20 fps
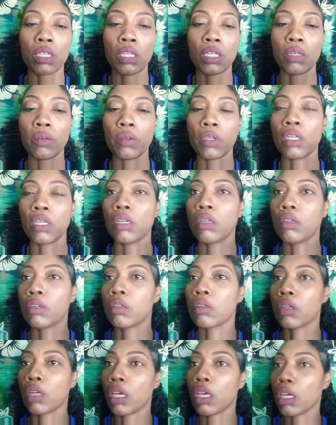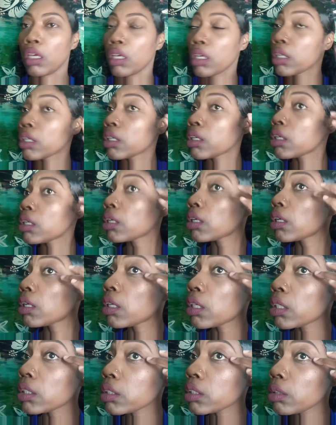Here we go. Okay.
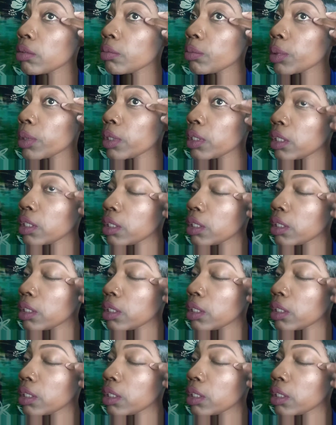So I'm going to put